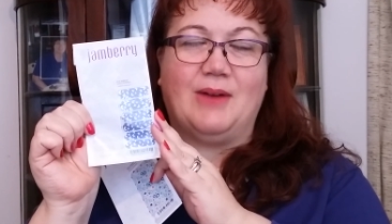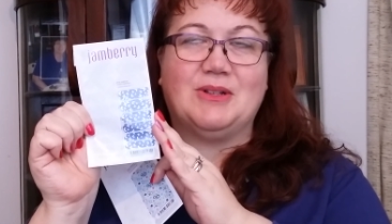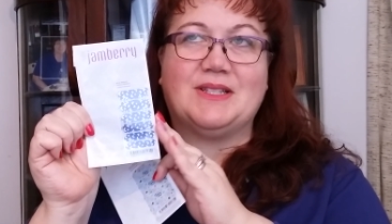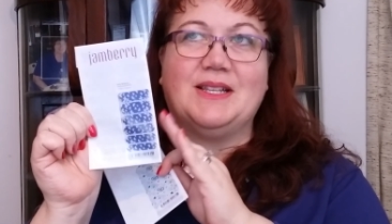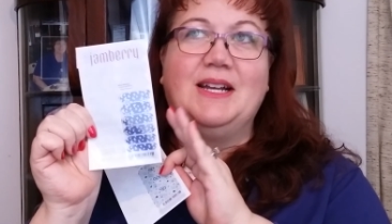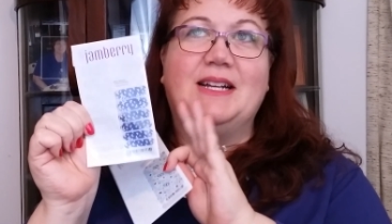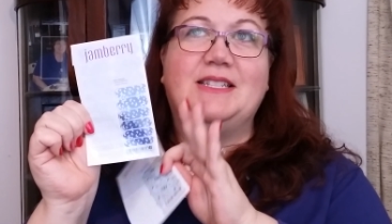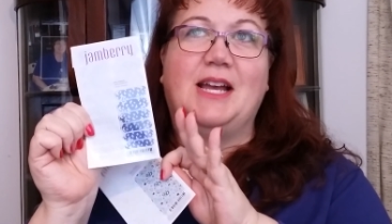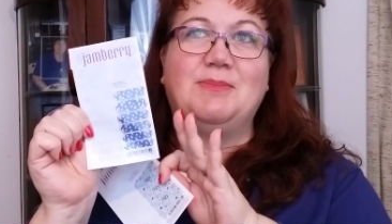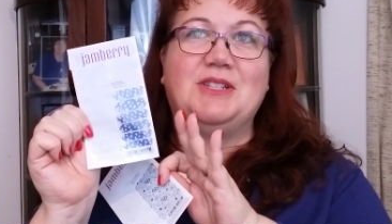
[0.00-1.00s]
I was
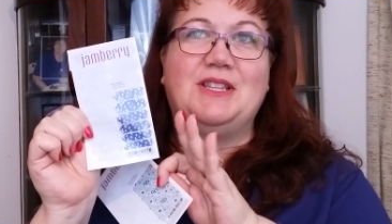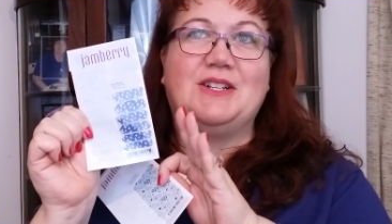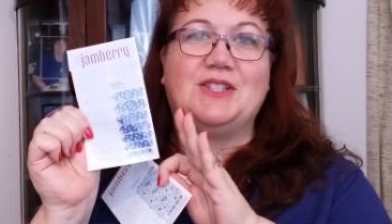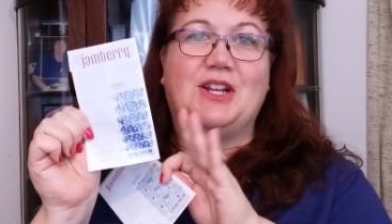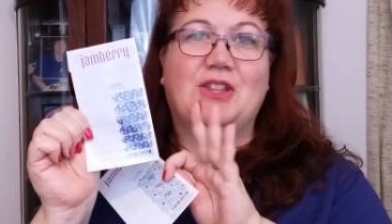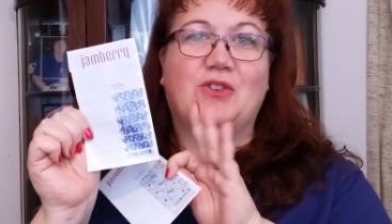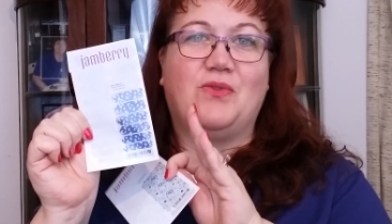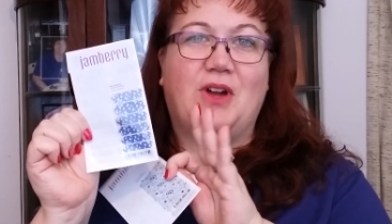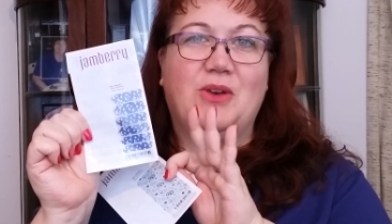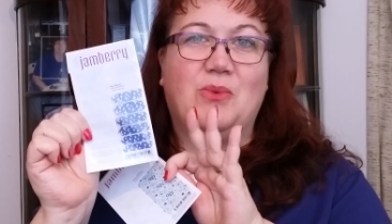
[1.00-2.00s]
tempted. There's another
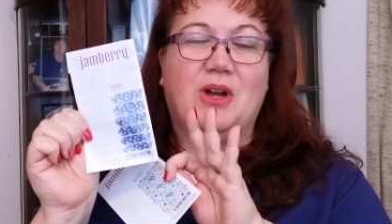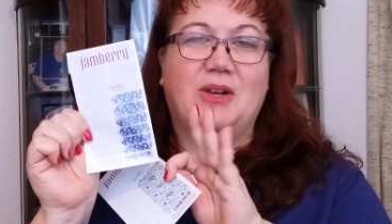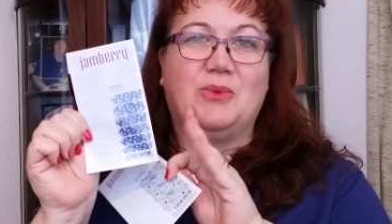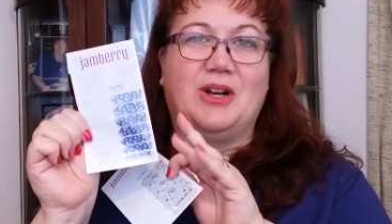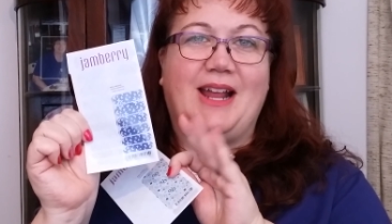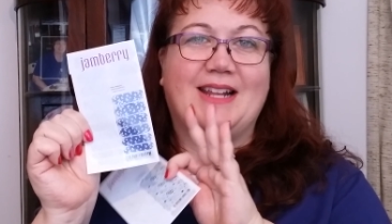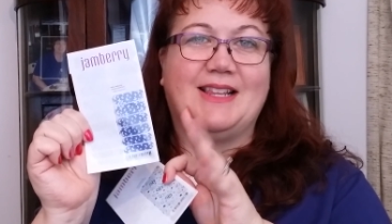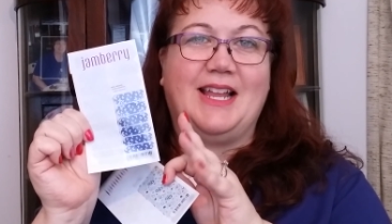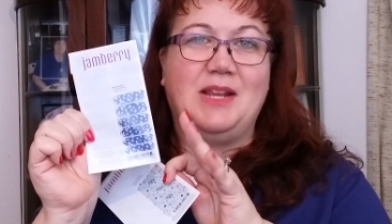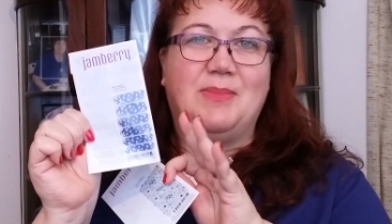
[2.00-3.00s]
fun one where it had
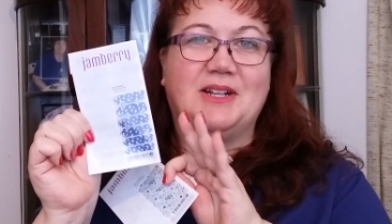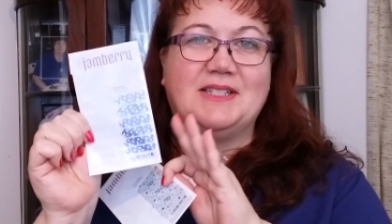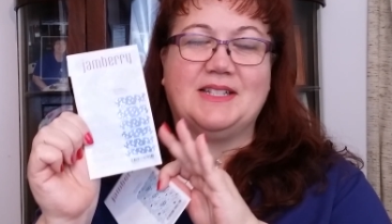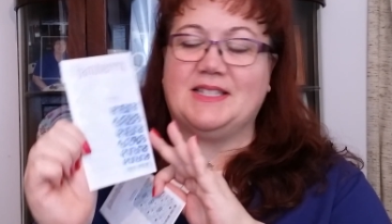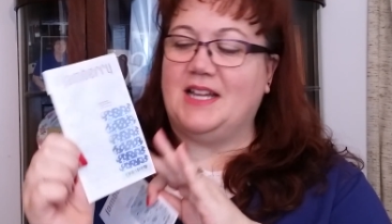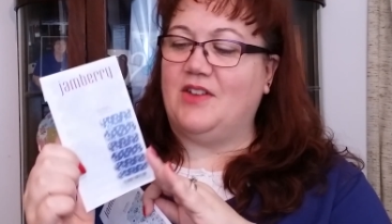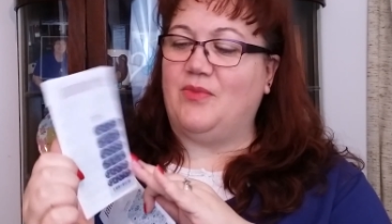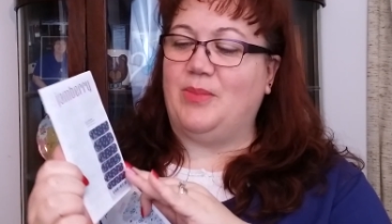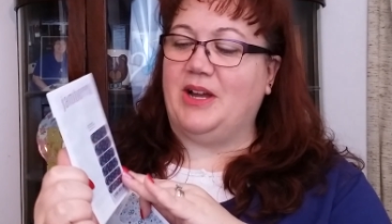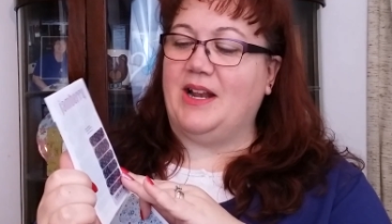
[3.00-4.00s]
ladybugs and
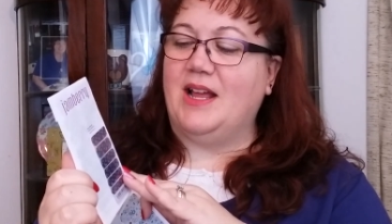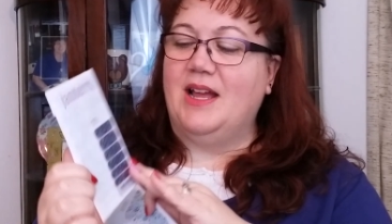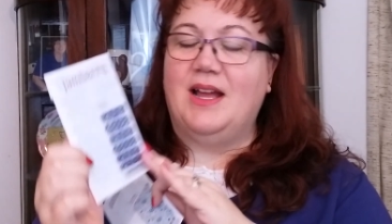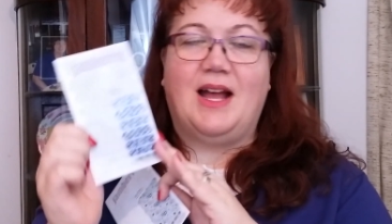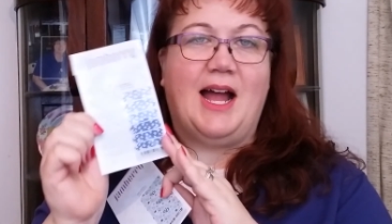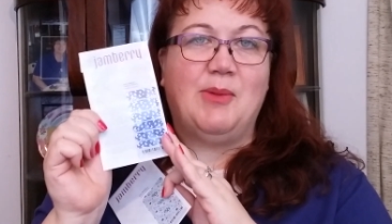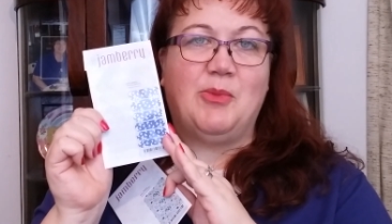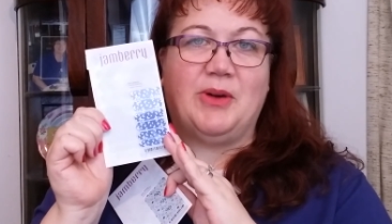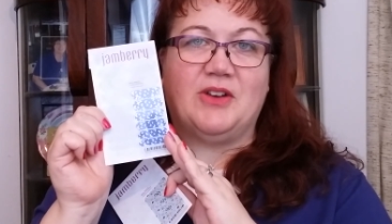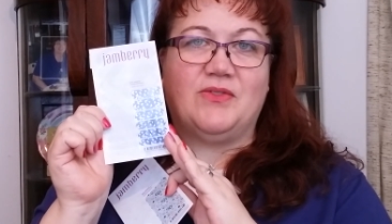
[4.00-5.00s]
stuff, but I'm
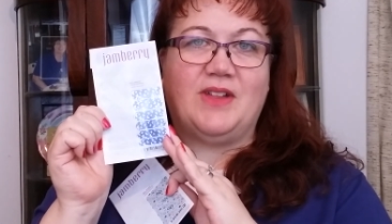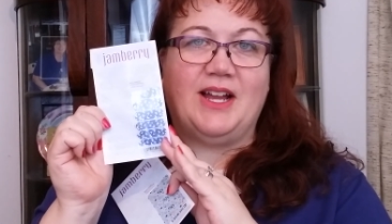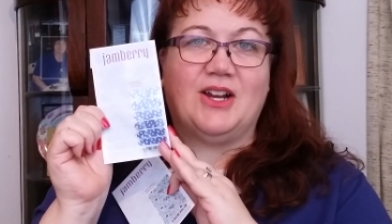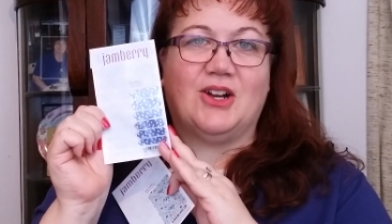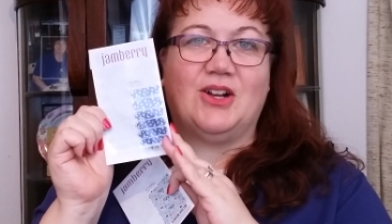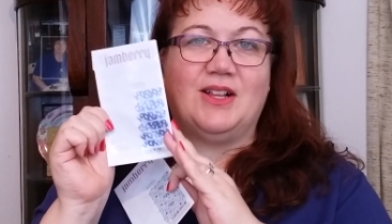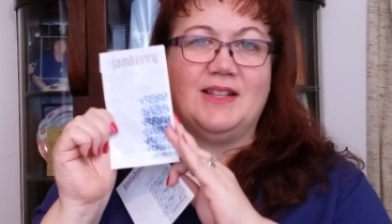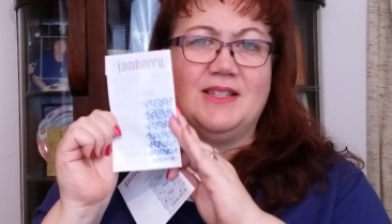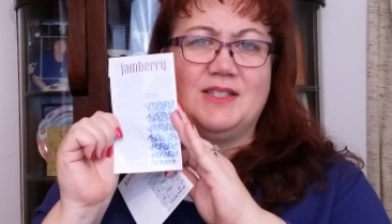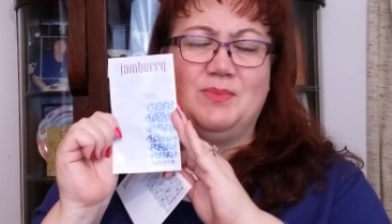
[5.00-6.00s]
a butterfly girl,
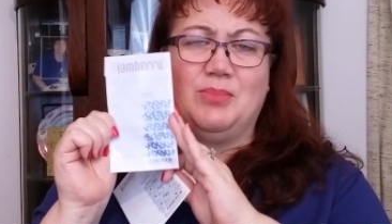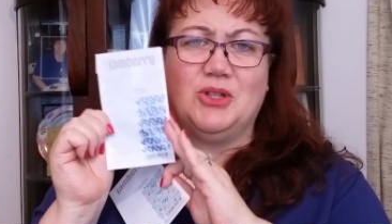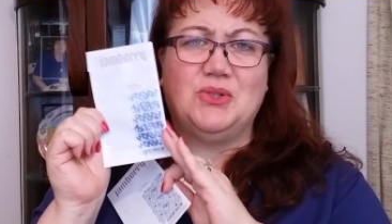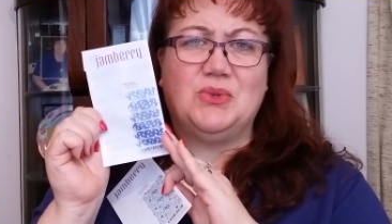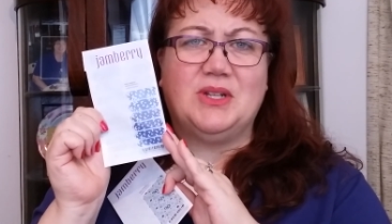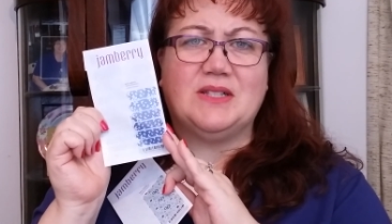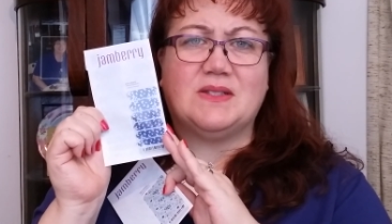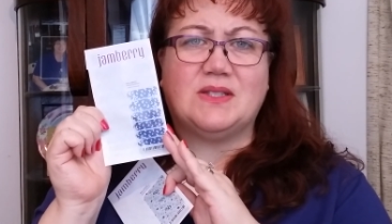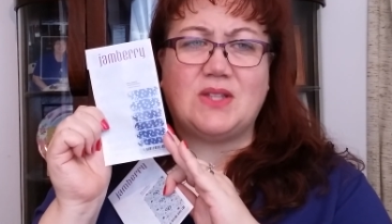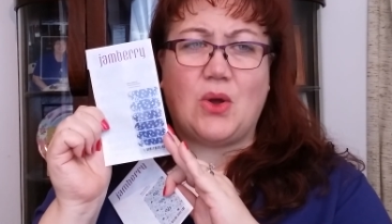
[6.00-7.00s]
and this blue is
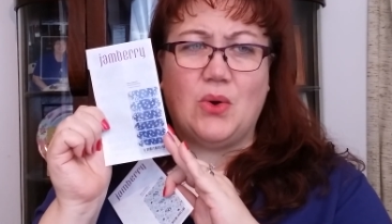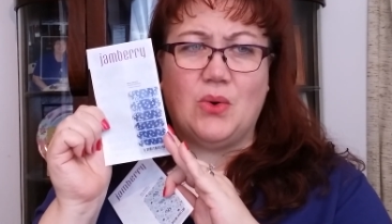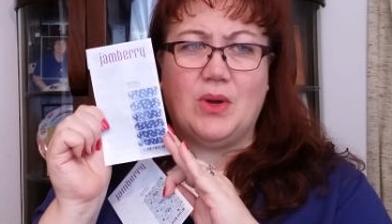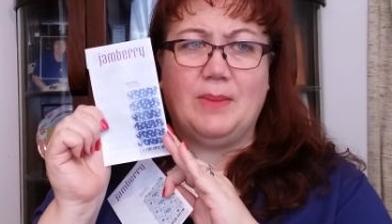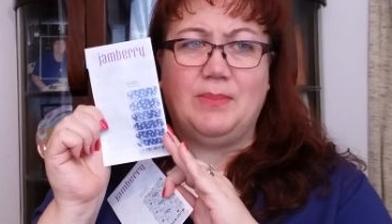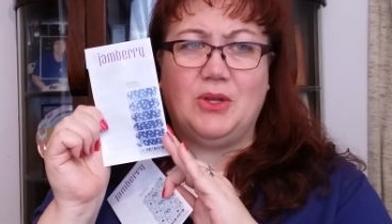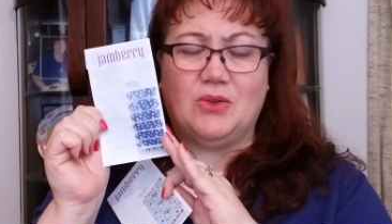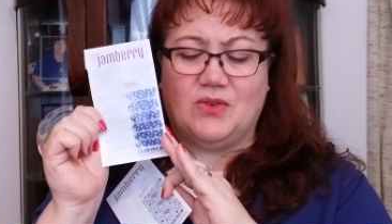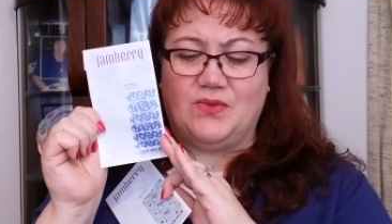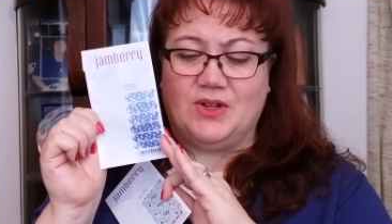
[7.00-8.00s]
so
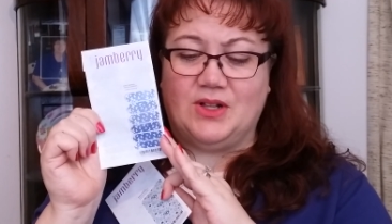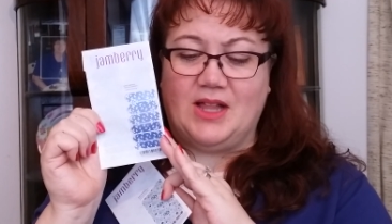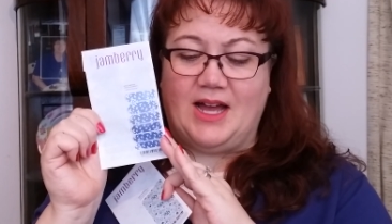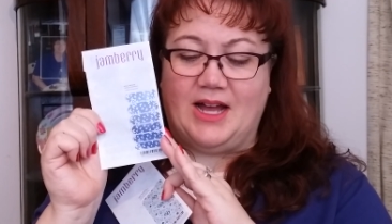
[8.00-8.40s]
beautiful.